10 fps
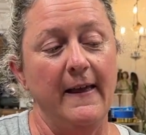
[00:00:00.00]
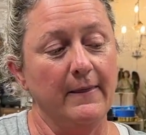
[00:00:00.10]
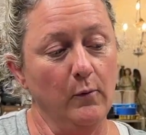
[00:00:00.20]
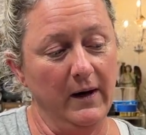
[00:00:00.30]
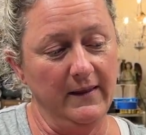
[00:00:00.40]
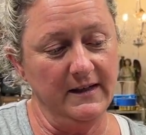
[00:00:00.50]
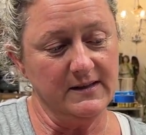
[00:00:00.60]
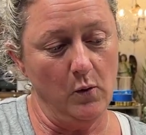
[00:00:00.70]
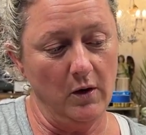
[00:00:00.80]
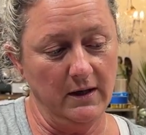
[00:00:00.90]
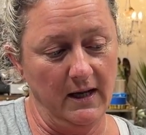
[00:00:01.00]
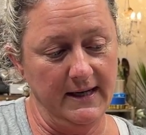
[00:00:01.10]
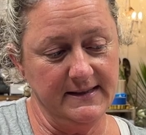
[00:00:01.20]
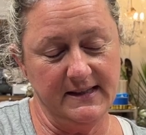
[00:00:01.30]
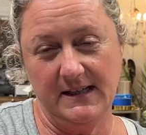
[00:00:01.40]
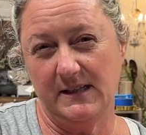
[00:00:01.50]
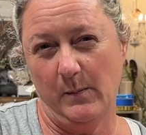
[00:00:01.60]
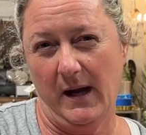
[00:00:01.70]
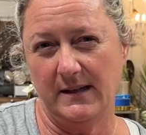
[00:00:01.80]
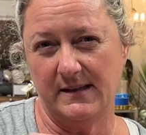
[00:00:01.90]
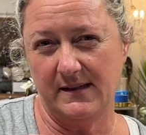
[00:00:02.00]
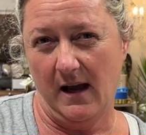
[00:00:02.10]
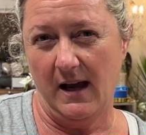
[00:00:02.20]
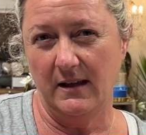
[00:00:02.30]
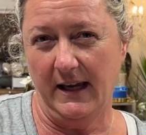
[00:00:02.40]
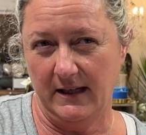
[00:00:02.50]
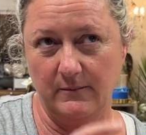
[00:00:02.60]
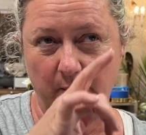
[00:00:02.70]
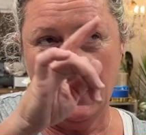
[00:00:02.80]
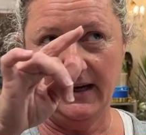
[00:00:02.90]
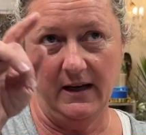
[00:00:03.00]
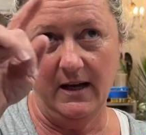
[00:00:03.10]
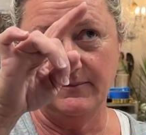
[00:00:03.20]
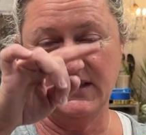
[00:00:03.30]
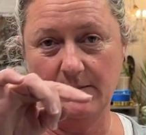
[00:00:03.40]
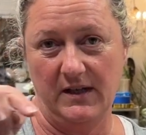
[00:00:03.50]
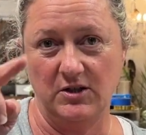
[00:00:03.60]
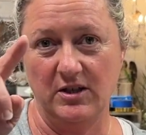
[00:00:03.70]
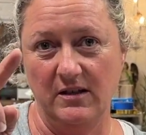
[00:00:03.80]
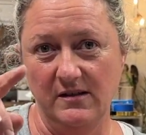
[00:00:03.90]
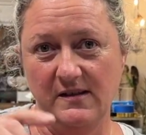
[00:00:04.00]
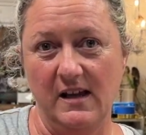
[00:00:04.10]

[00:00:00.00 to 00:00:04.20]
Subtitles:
the way that it's organized is by size, like by dimensions.